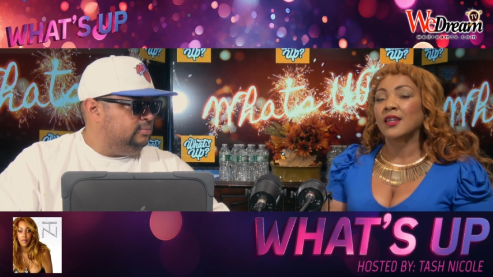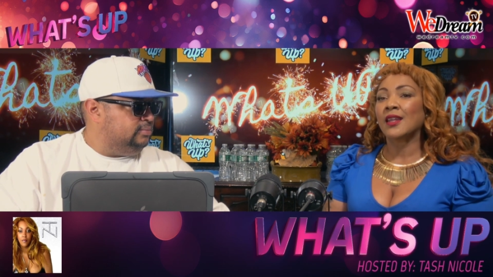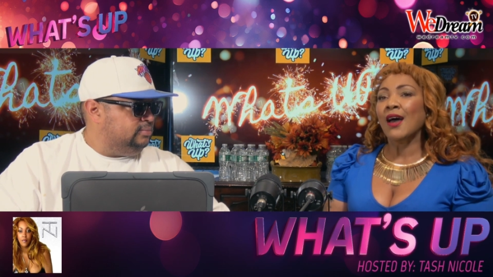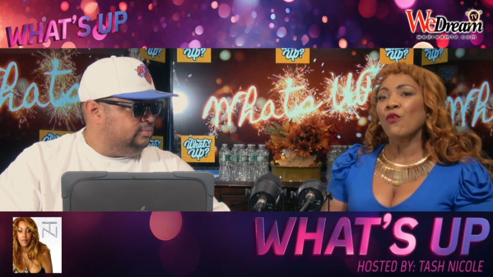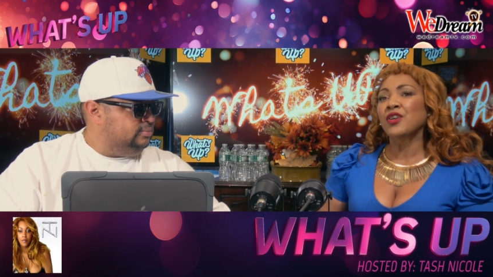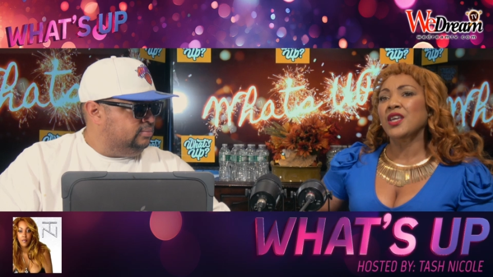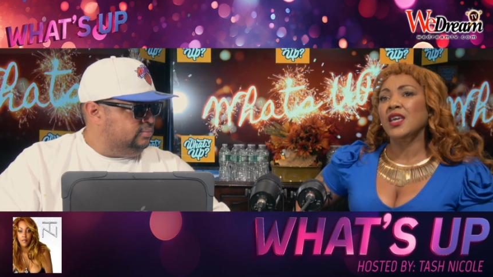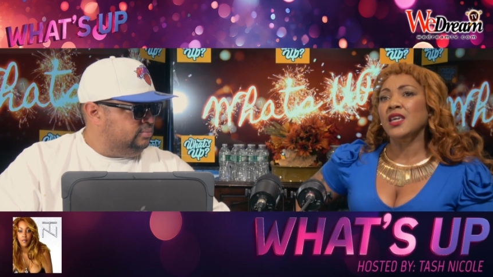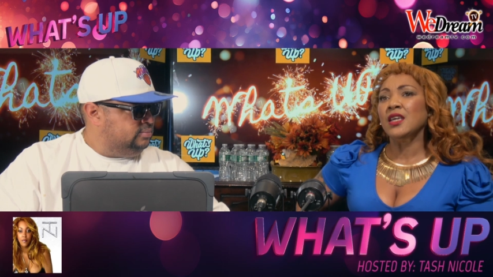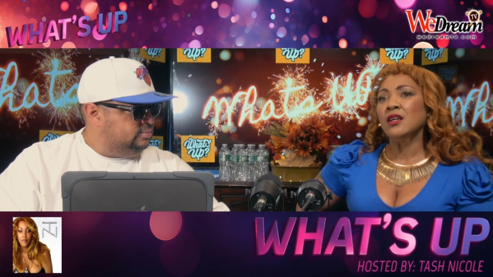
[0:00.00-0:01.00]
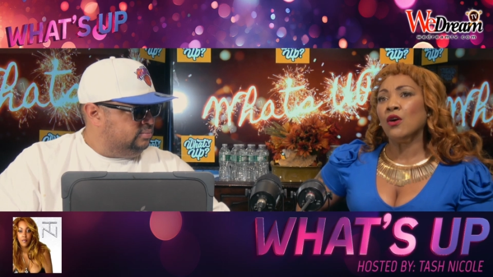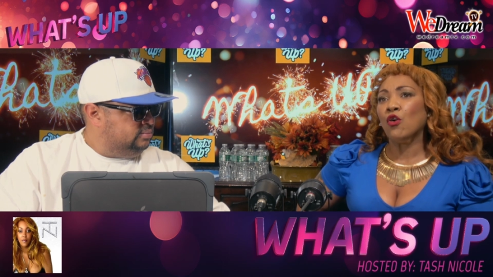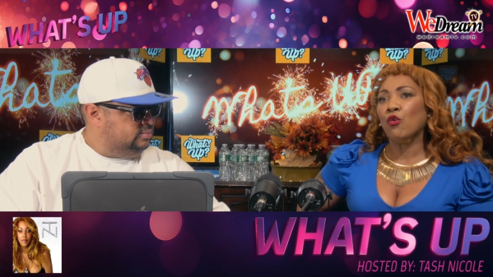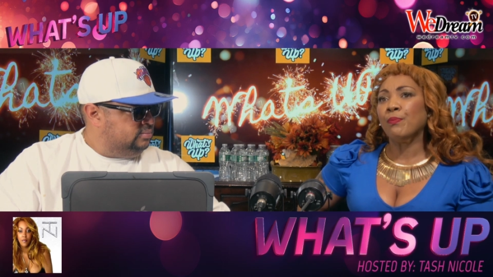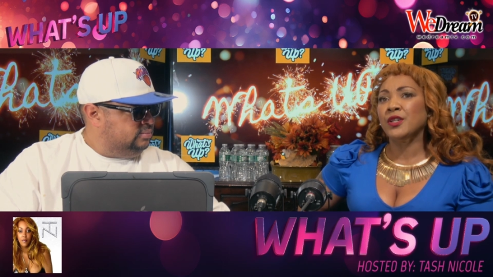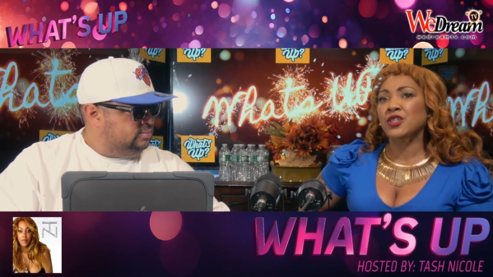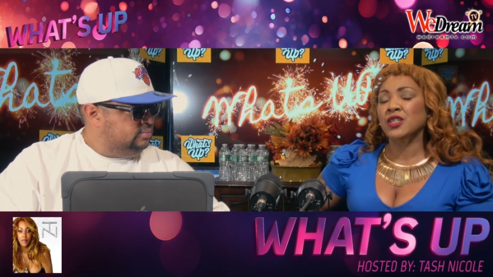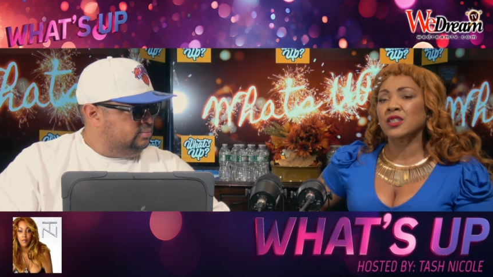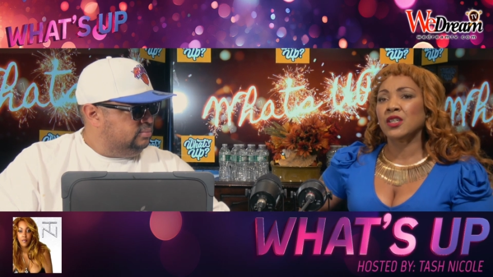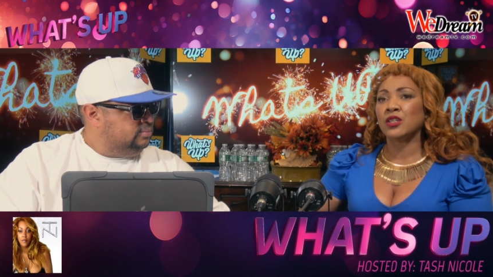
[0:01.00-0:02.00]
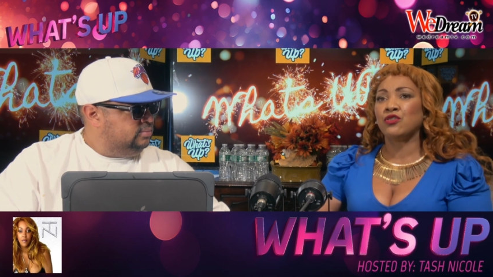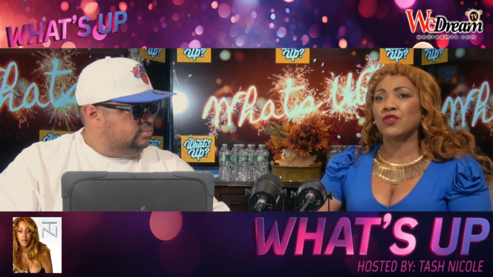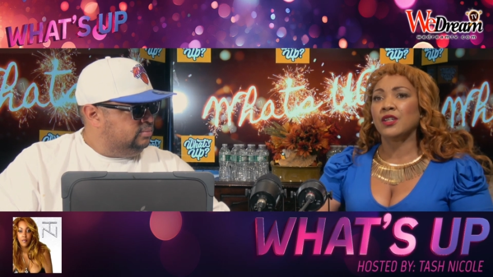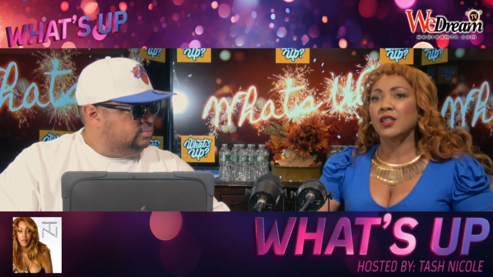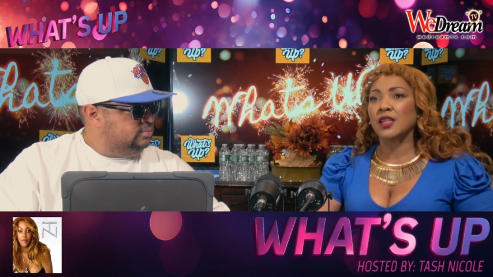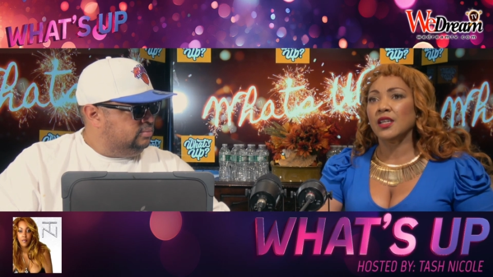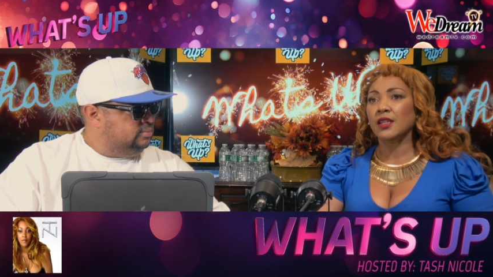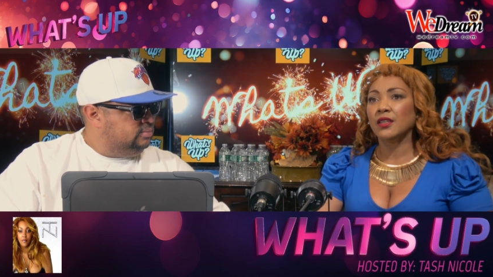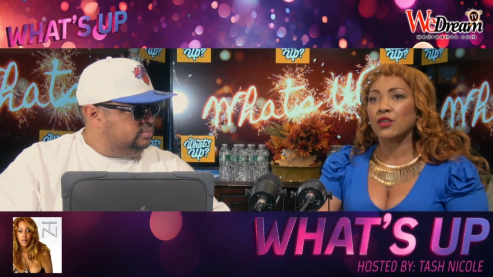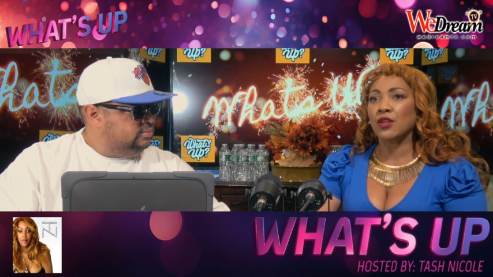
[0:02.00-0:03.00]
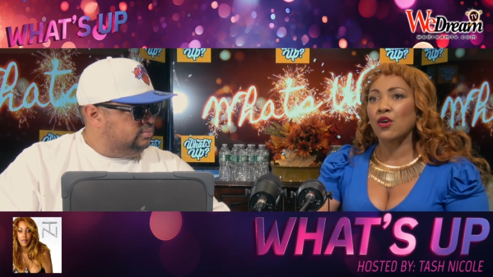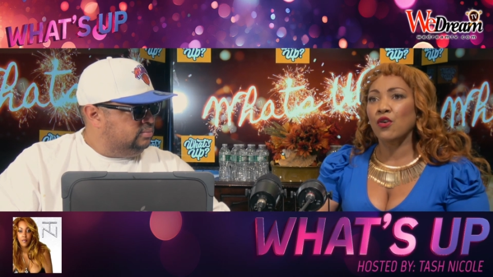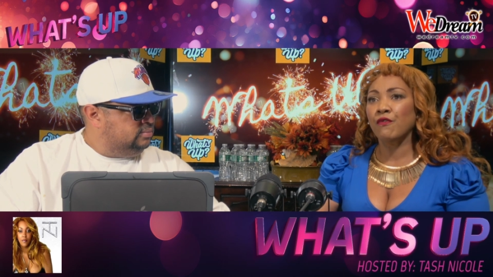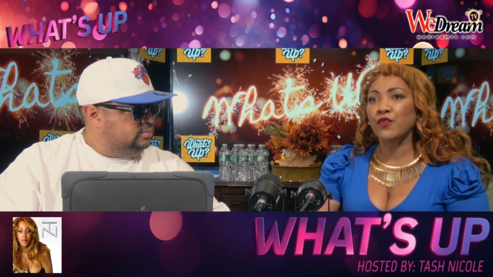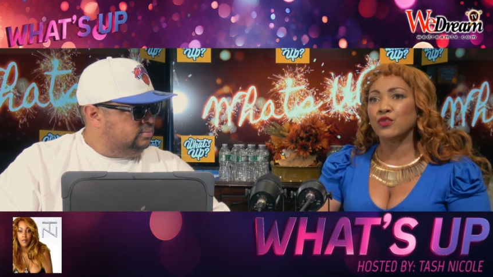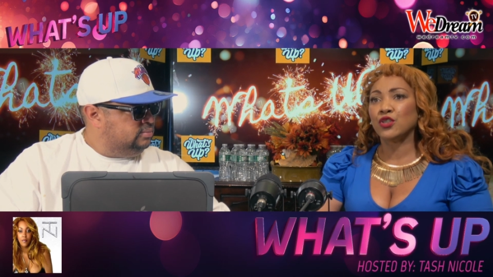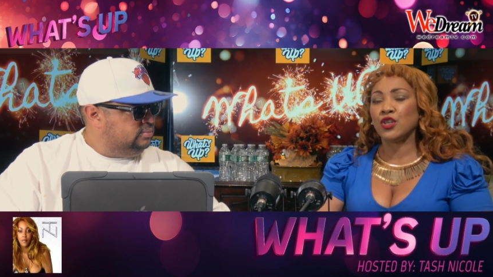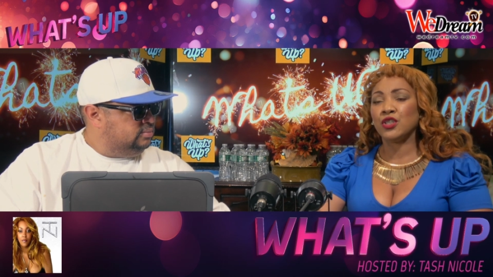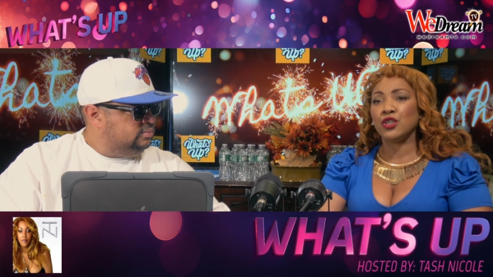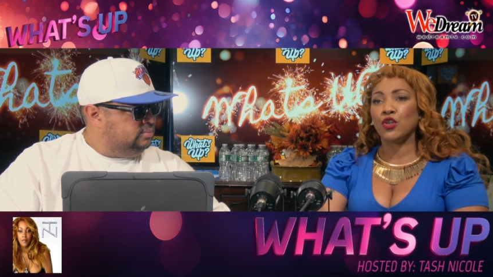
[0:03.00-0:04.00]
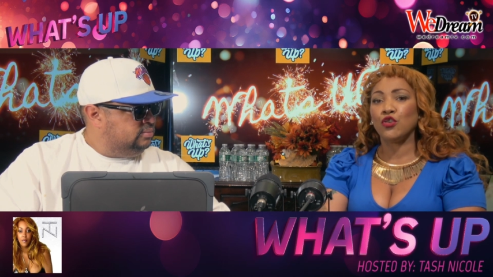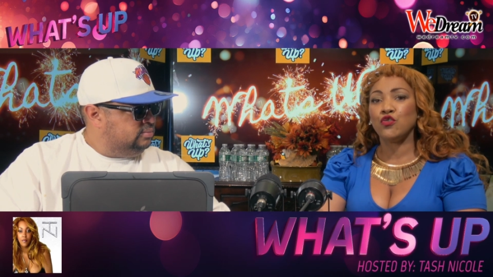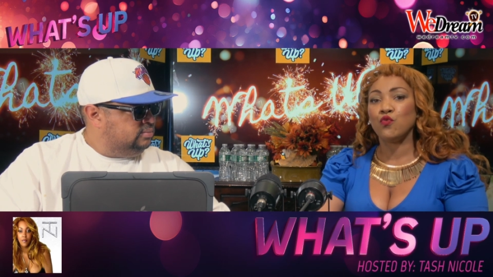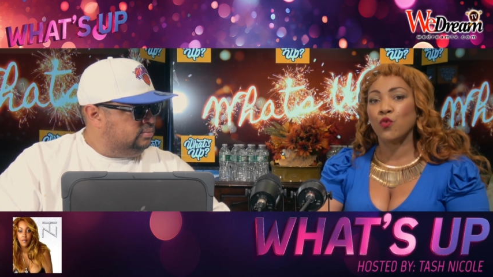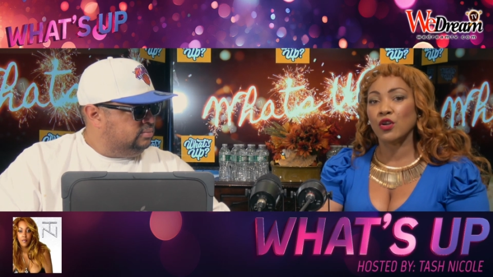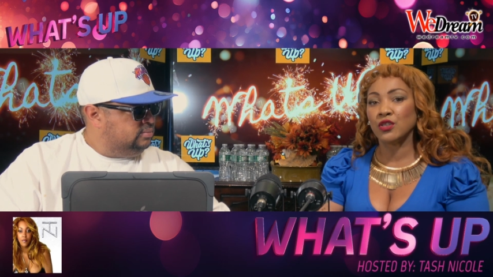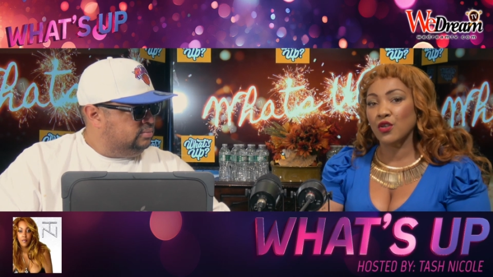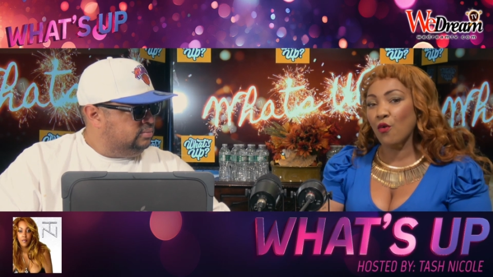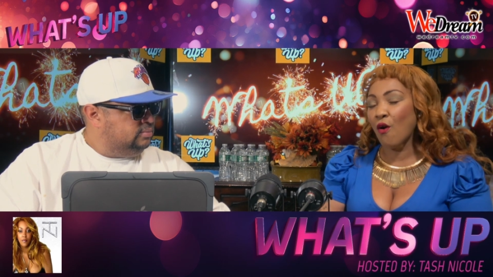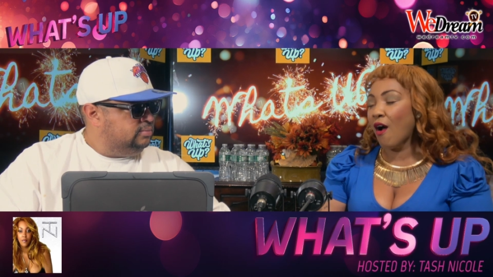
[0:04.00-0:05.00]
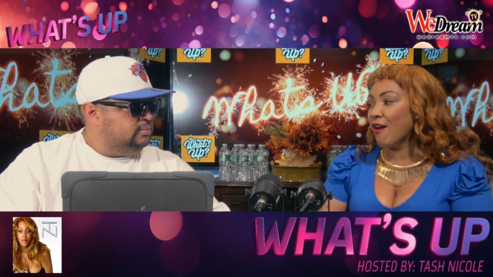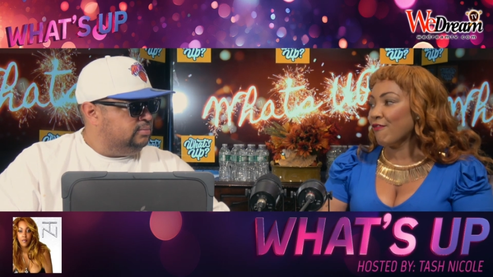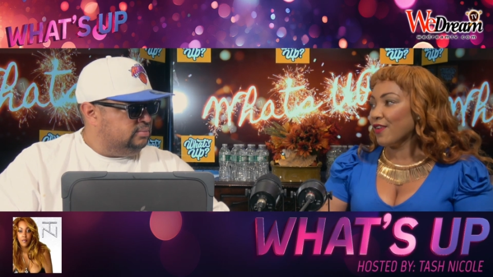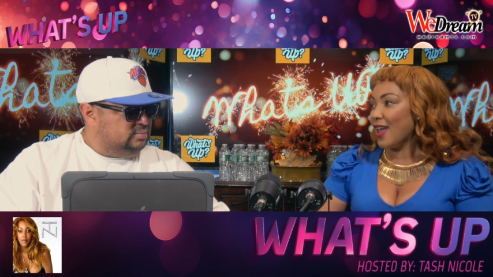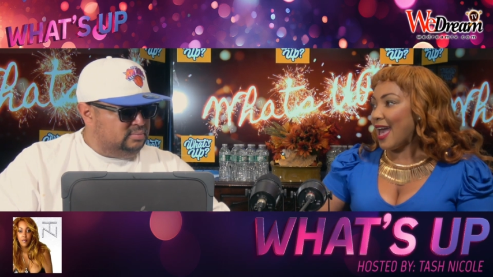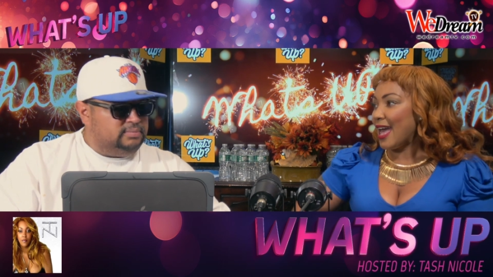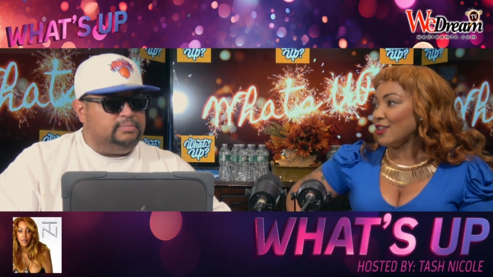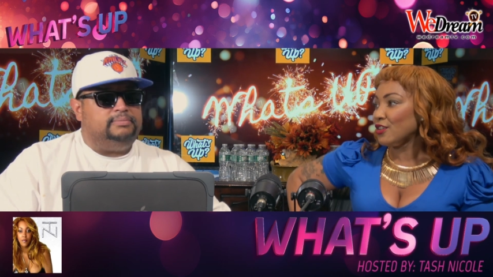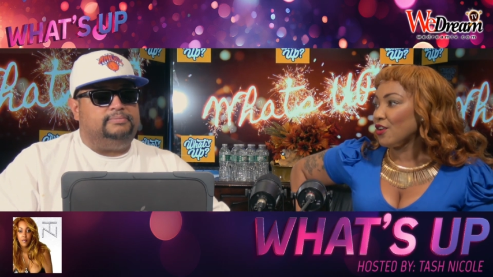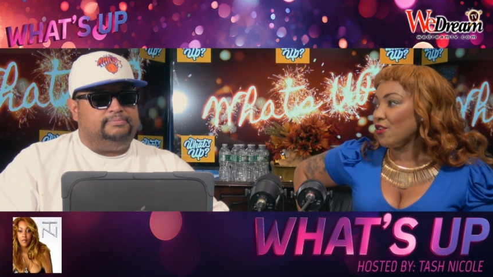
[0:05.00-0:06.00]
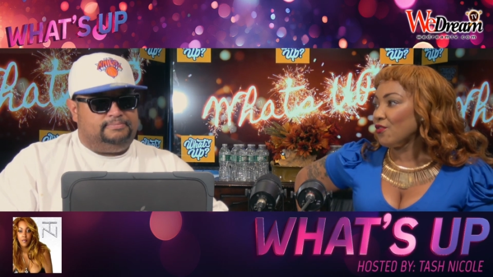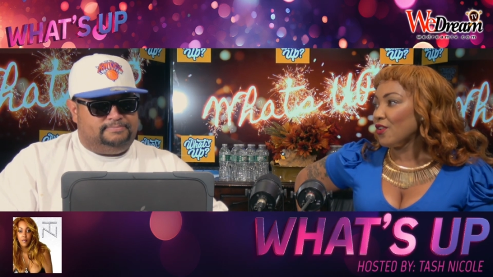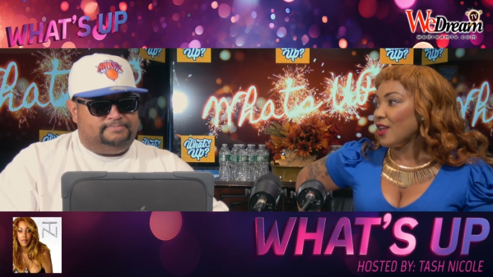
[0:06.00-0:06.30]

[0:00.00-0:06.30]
Speaker 1: not on your ego, but just adrenaline. You know, it feels good to know you worked so hard for that. You know,